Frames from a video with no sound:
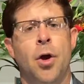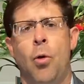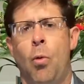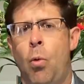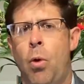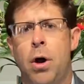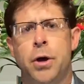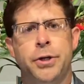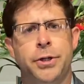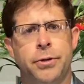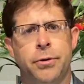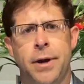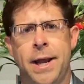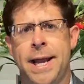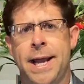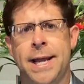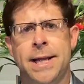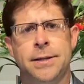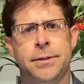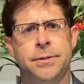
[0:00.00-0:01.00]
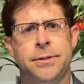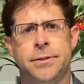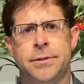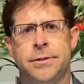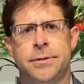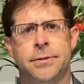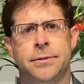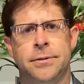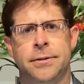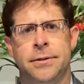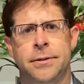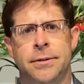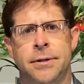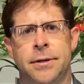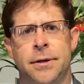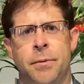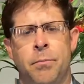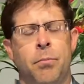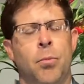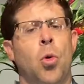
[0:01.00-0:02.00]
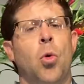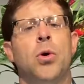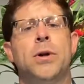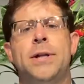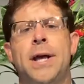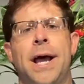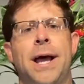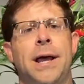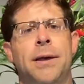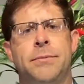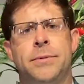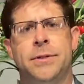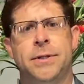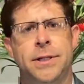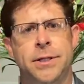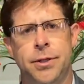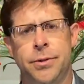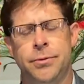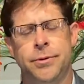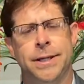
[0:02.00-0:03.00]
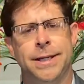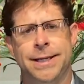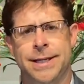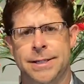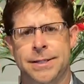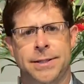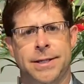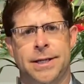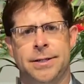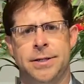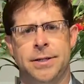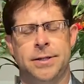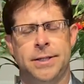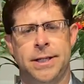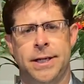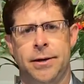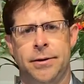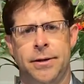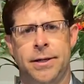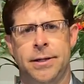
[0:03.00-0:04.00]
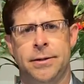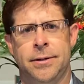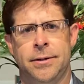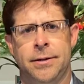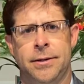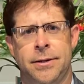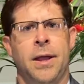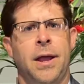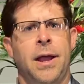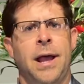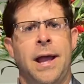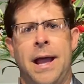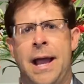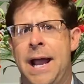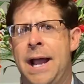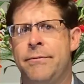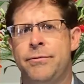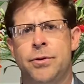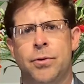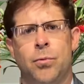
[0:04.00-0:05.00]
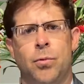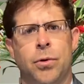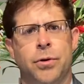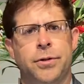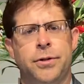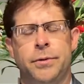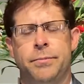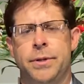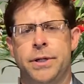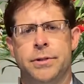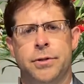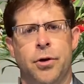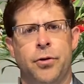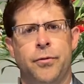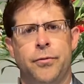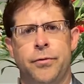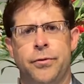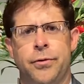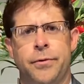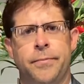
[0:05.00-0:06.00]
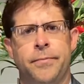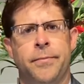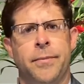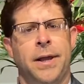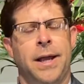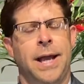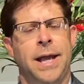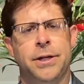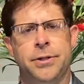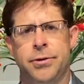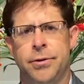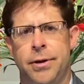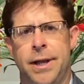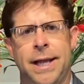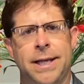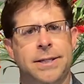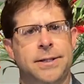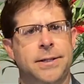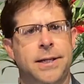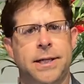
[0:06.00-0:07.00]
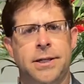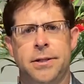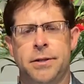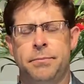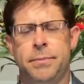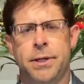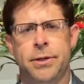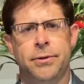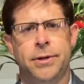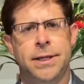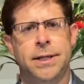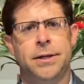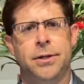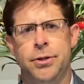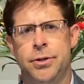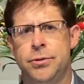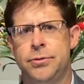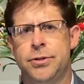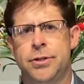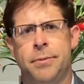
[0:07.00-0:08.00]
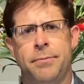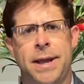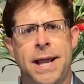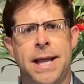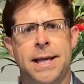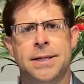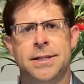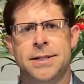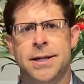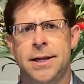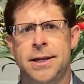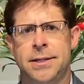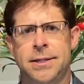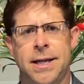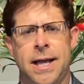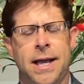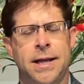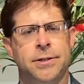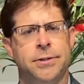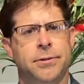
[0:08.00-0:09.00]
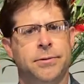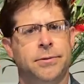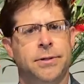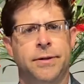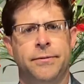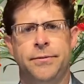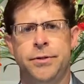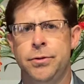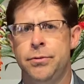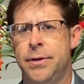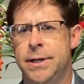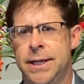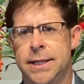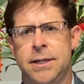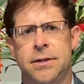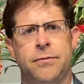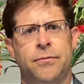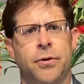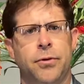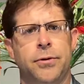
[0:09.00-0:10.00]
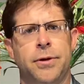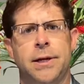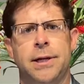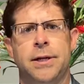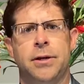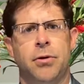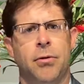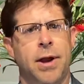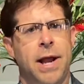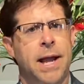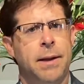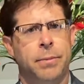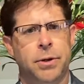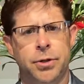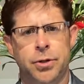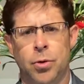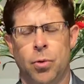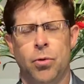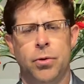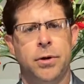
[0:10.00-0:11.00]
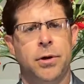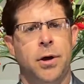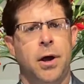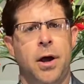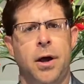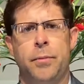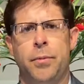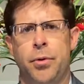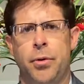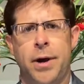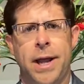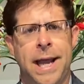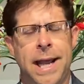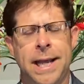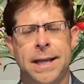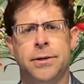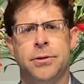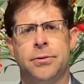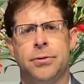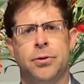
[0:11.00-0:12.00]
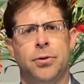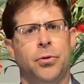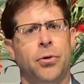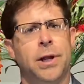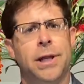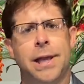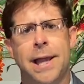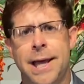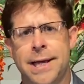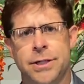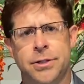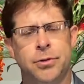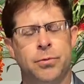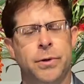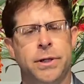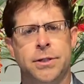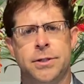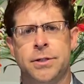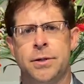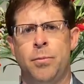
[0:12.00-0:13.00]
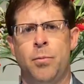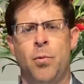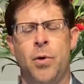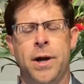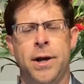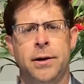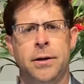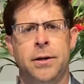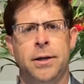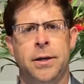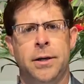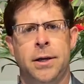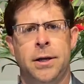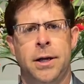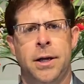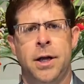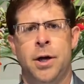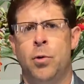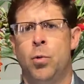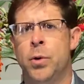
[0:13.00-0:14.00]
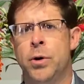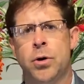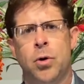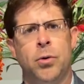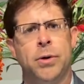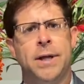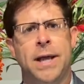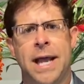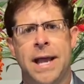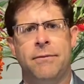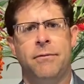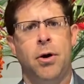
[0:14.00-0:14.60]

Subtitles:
Wash your hands more times than you think is necessary. After worship is over, as you're exiting the building, use some hand sanitizer. If you inadvertently grab a doorknob or a handle or a light switch somewhere, we're going to have